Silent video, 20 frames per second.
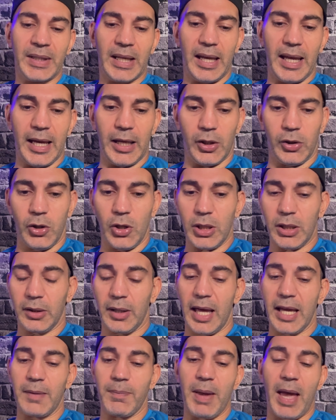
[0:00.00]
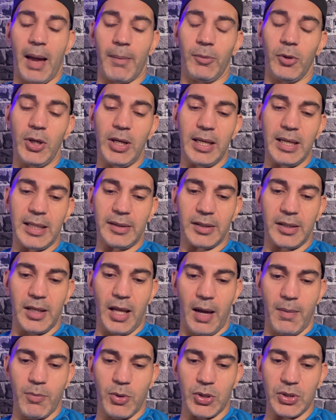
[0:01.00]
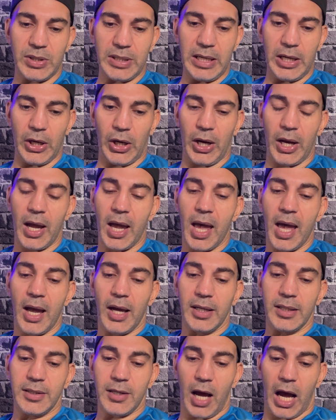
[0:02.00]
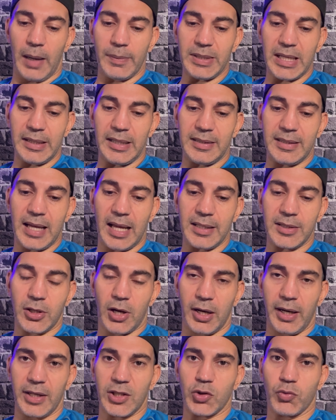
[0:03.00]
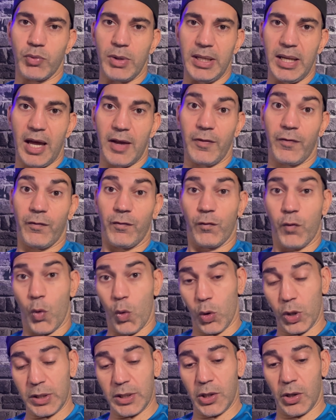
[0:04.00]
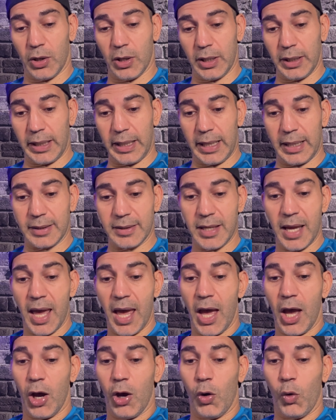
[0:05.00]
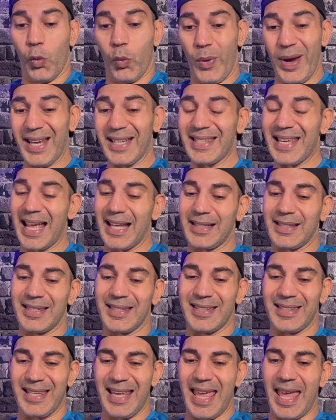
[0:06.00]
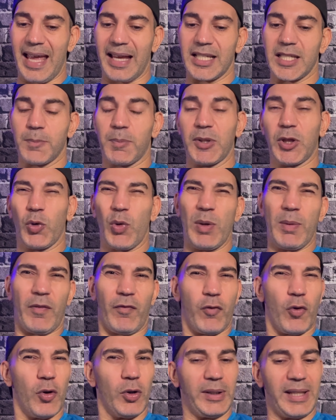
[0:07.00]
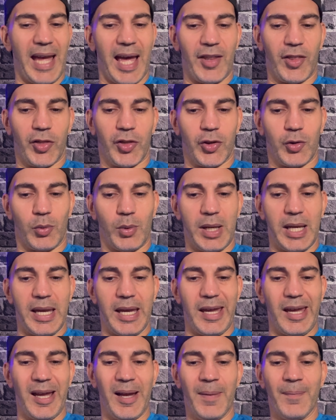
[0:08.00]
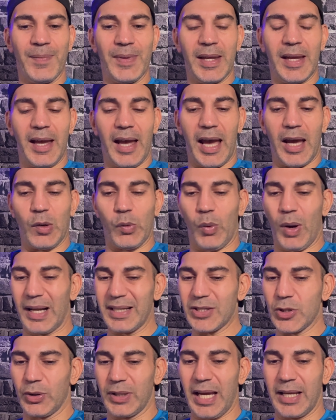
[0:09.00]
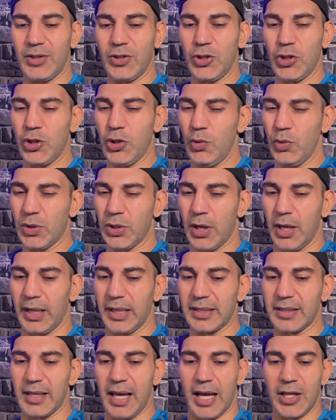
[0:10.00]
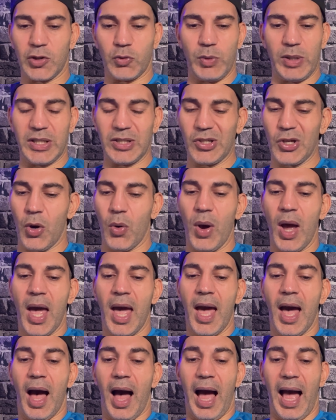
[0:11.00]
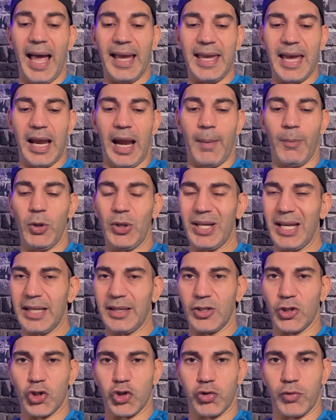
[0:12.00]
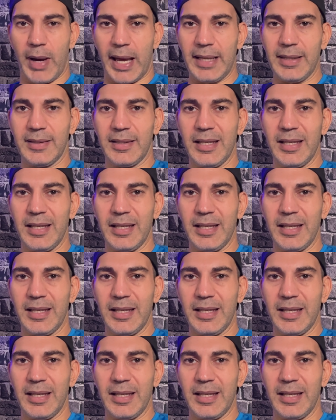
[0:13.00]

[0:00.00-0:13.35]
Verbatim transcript: it looked like, man, I'm looking at the numbers here. Dobbs had the 10 targets. Reed had 4 targets. Wicks had 6, but the week before only had 3. And Watson only had 2 targets last week. So again, I'm looking at the trends